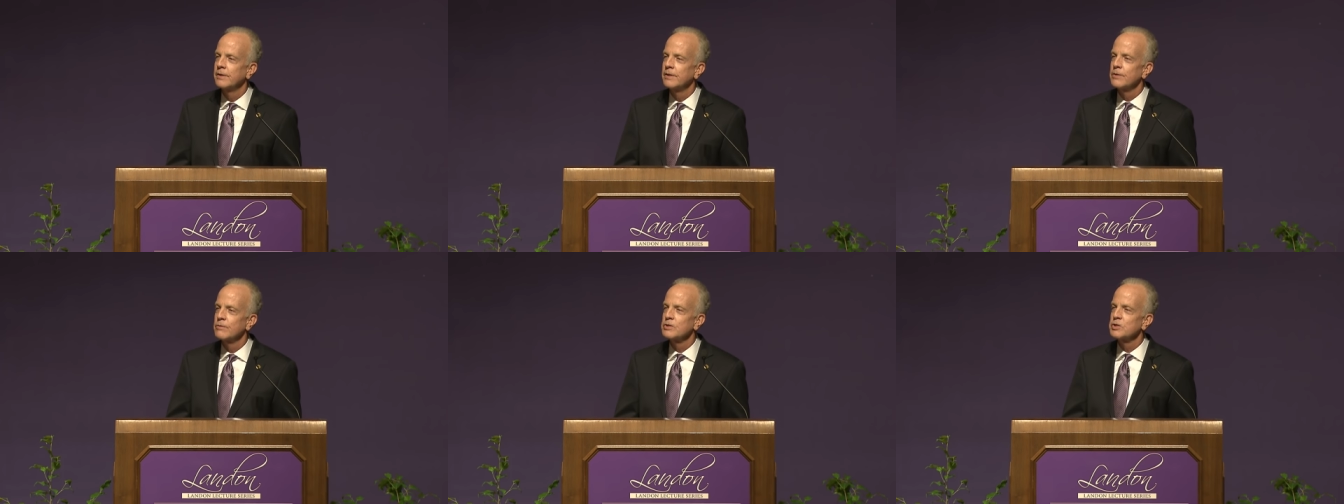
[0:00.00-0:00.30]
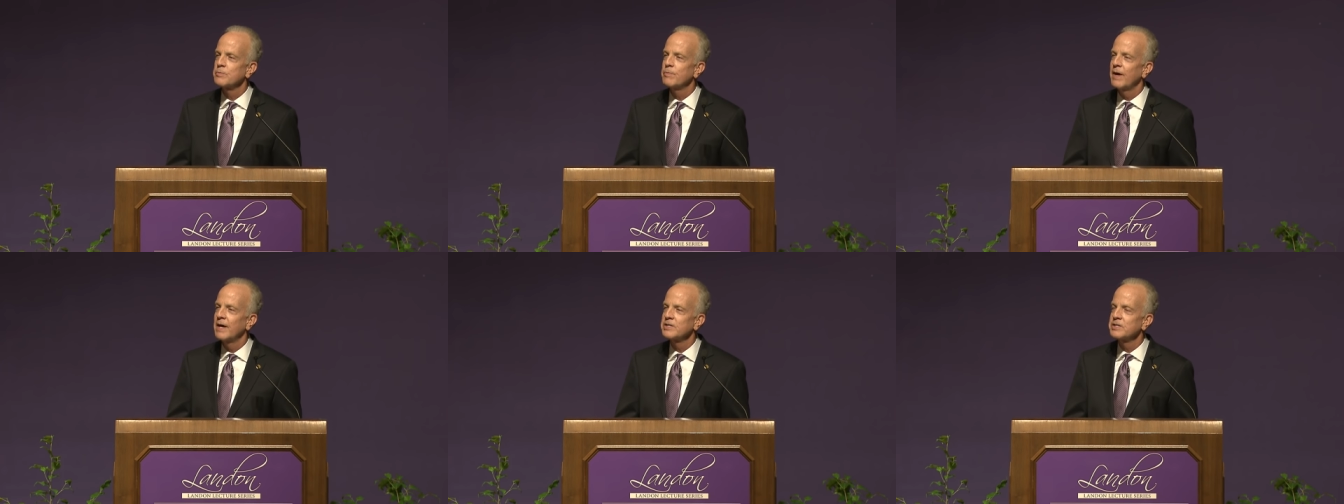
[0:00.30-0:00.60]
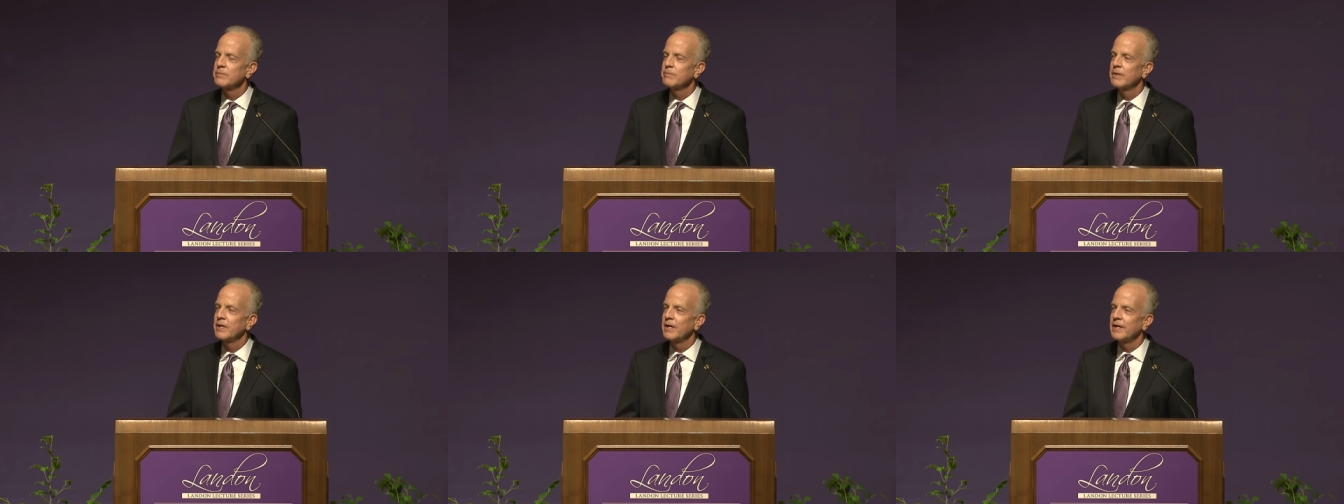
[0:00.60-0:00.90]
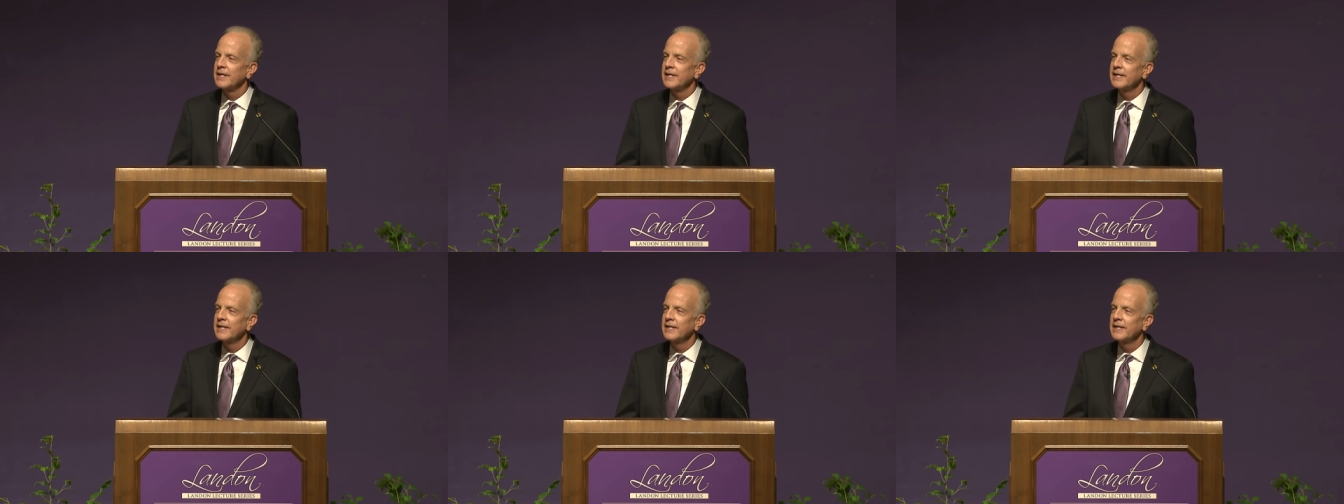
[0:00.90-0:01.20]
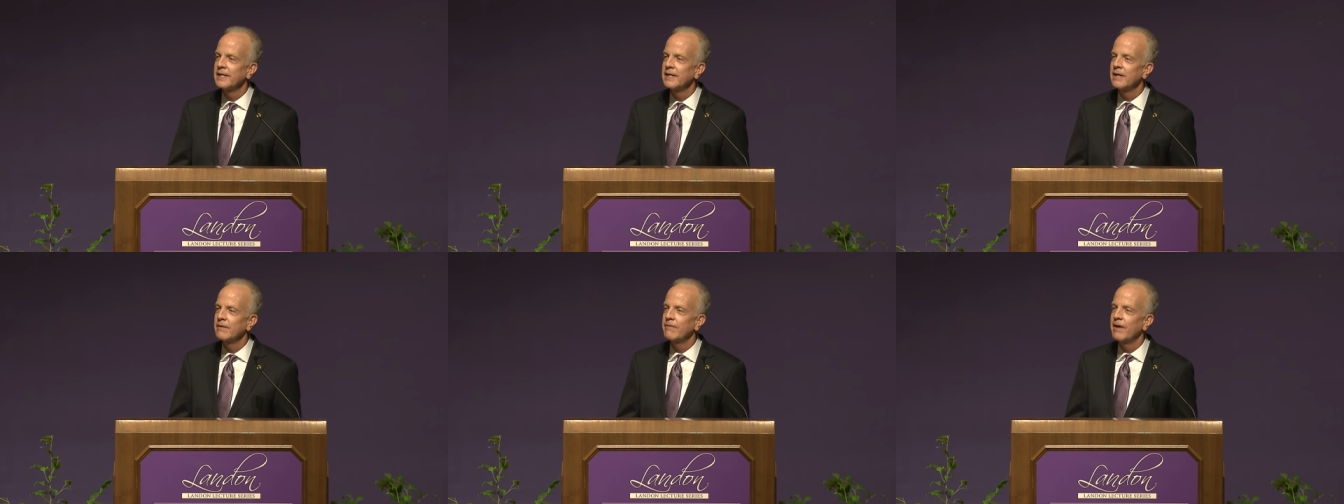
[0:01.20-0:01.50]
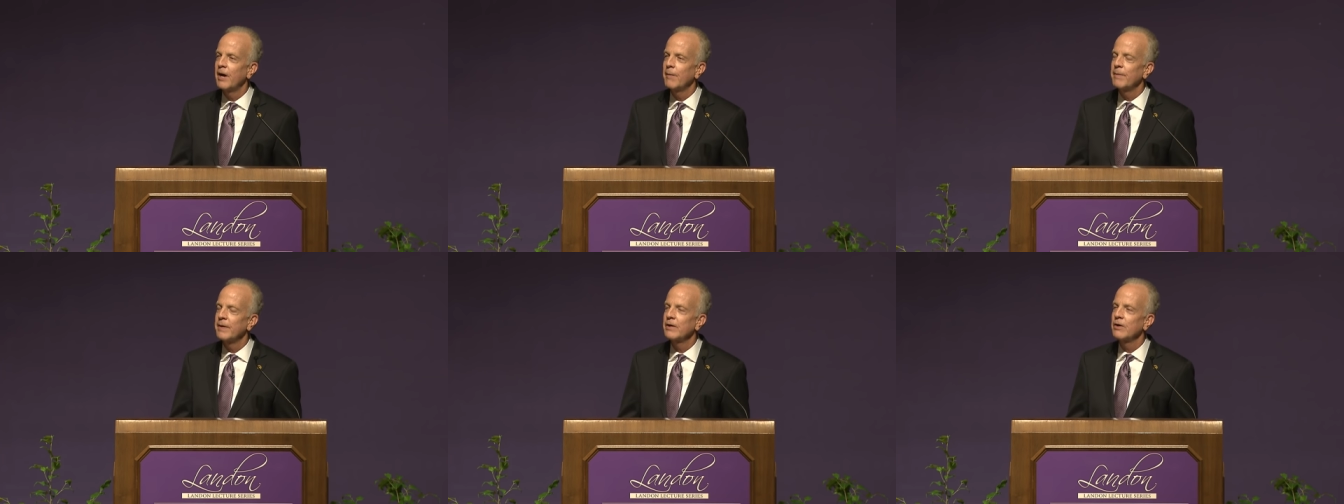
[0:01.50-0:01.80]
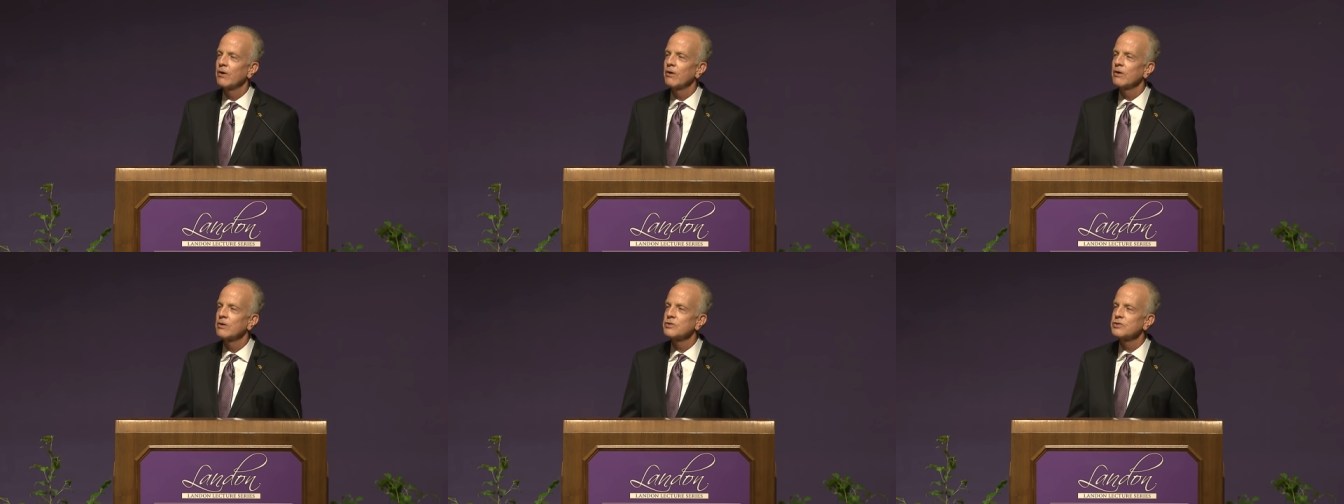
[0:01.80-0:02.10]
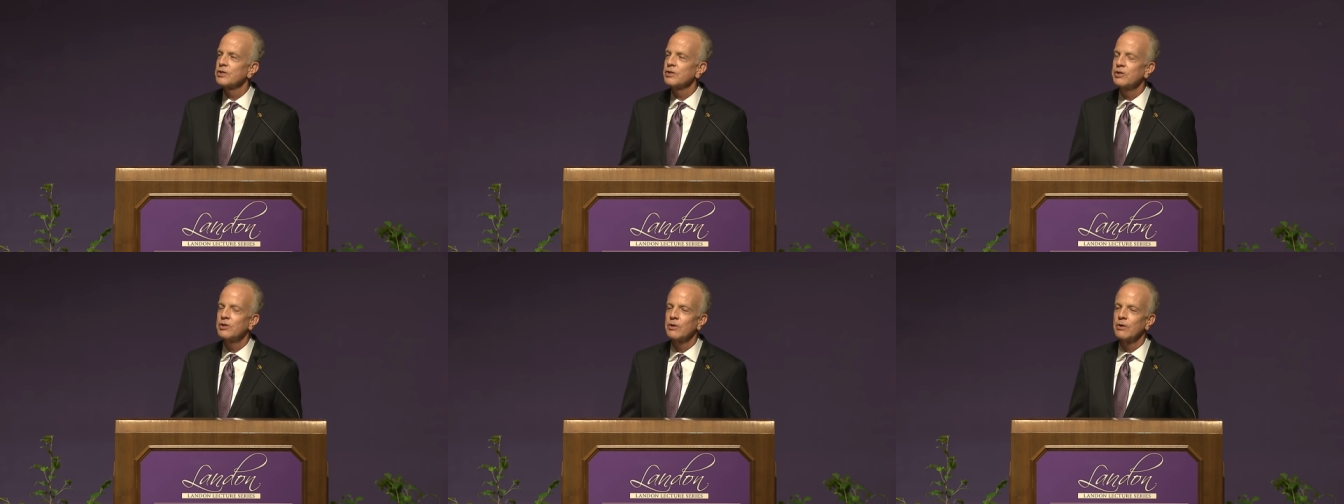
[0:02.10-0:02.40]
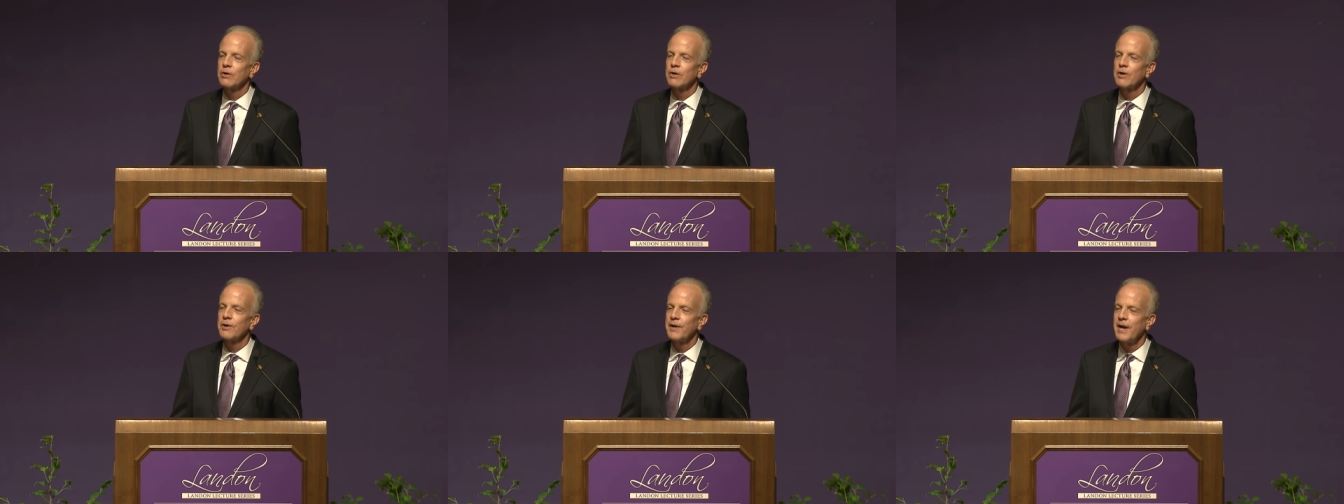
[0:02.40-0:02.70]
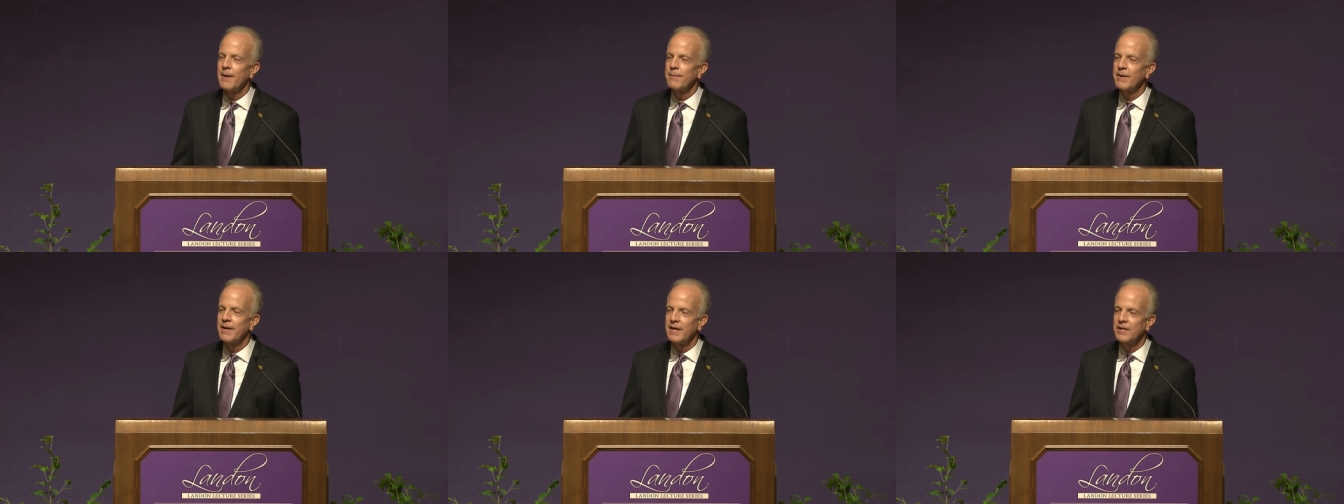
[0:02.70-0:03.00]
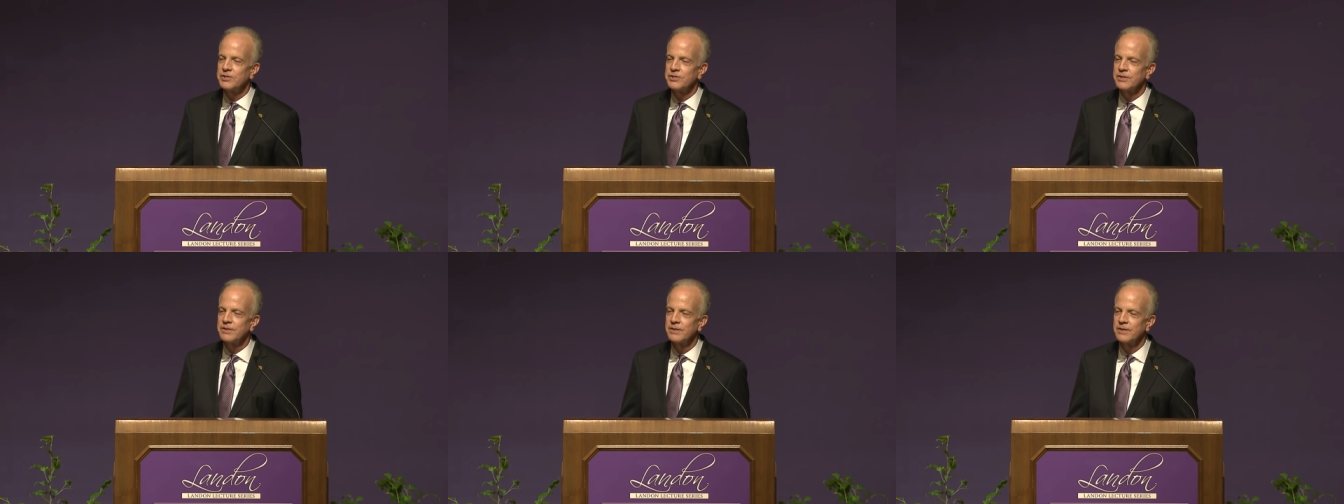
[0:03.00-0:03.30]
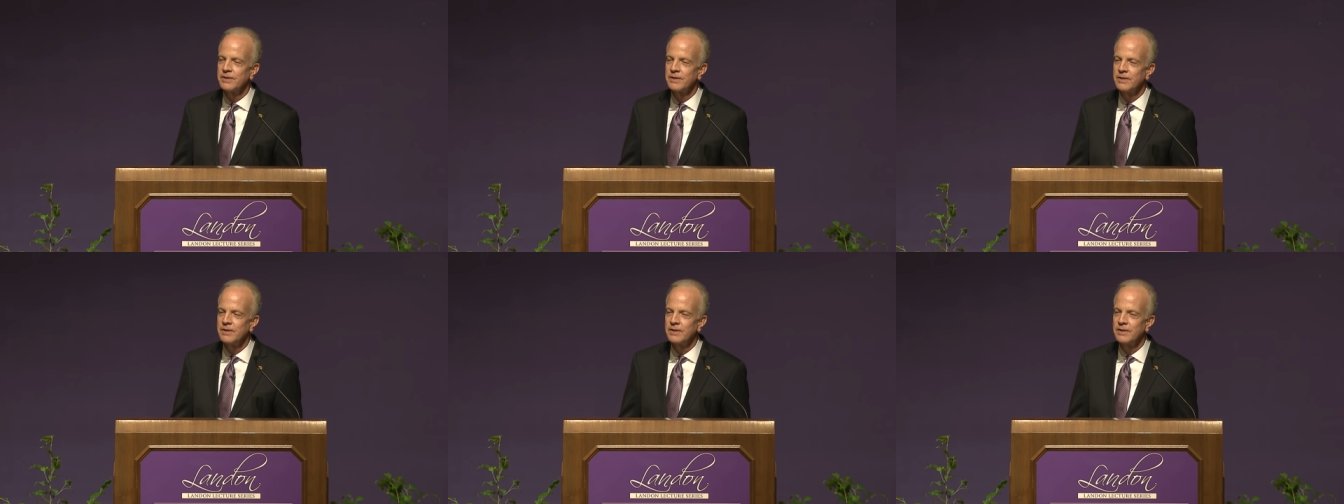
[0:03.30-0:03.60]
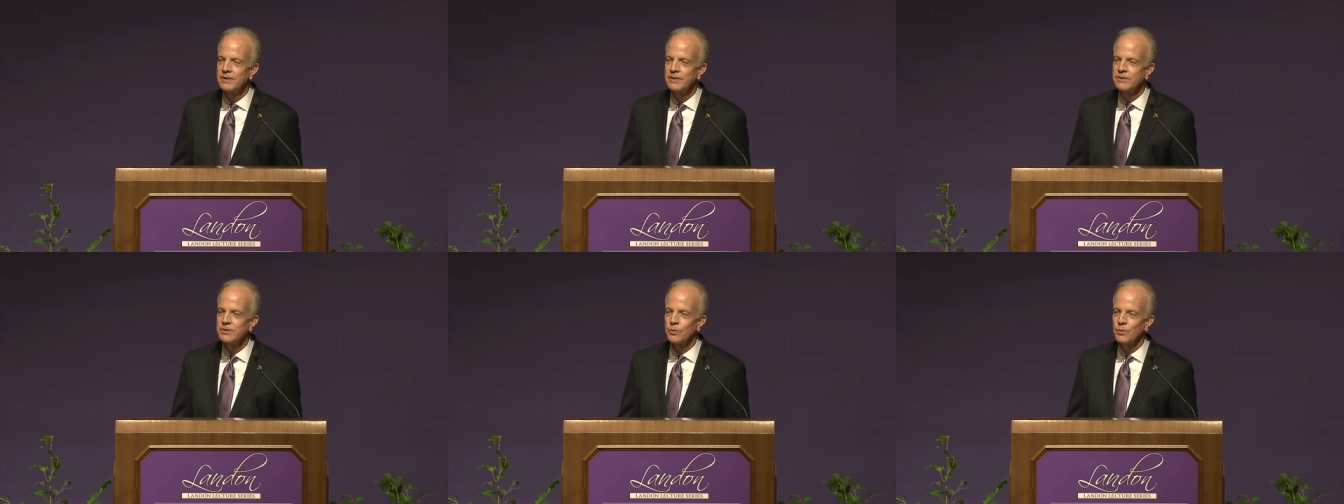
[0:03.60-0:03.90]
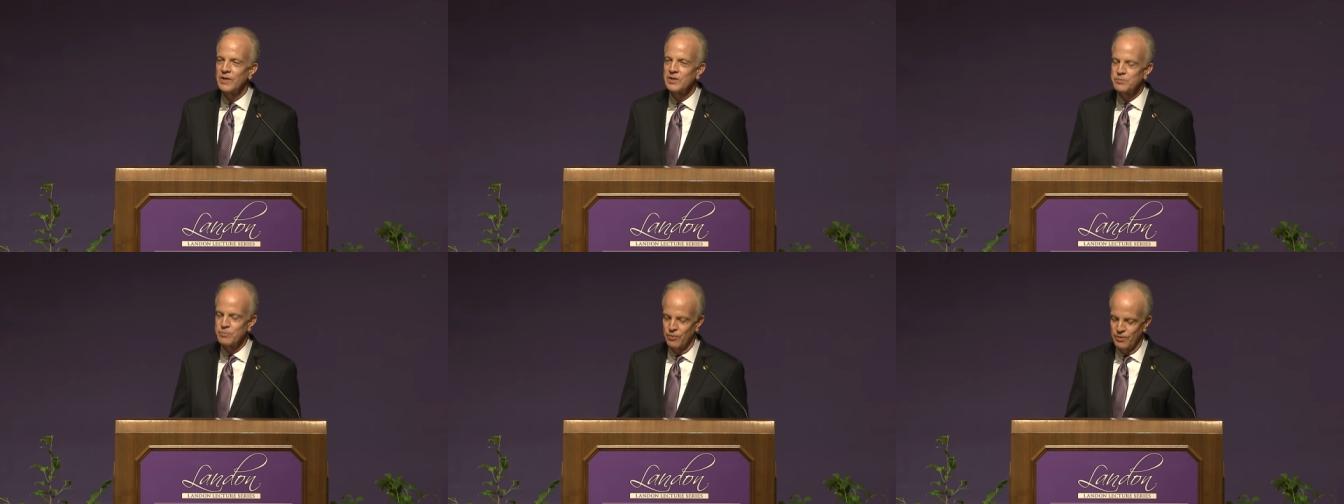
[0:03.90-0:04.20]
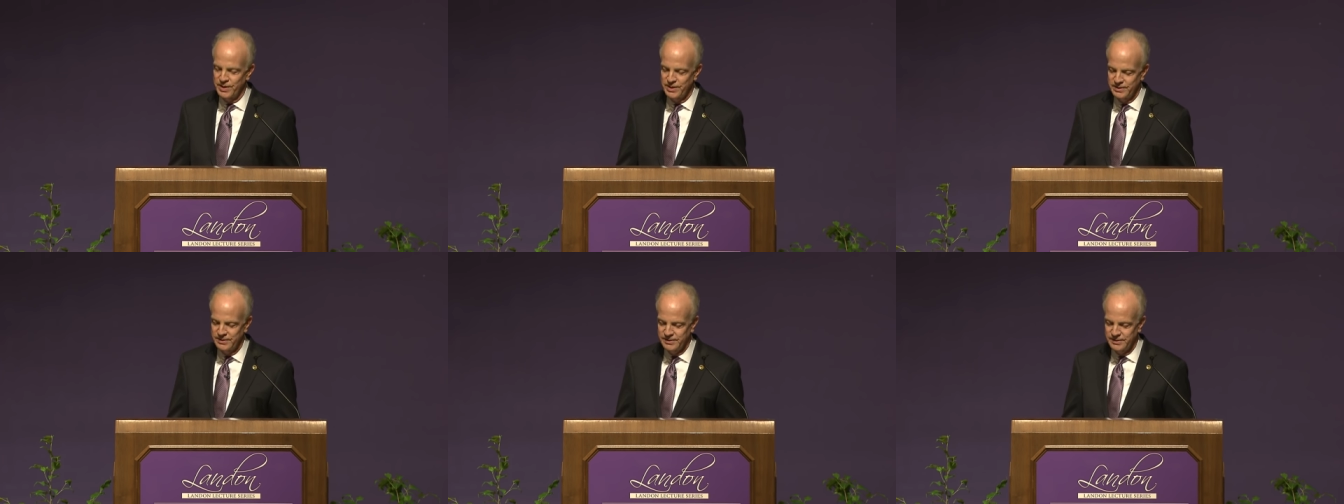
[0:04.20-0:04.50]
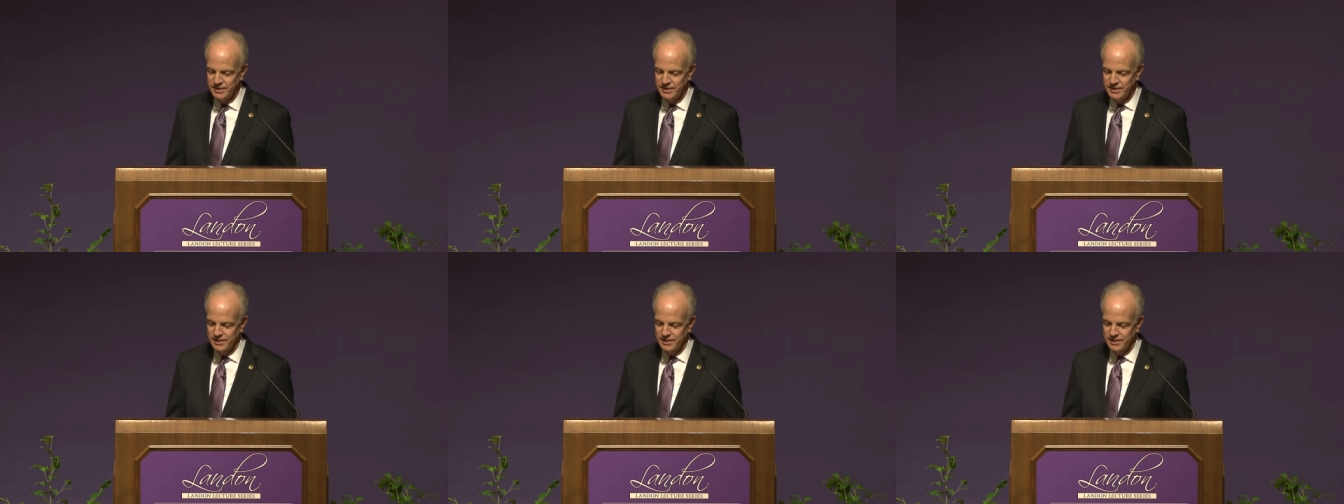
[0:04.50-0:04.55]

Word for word: the responsibility of helping her secure her nomination to West Point.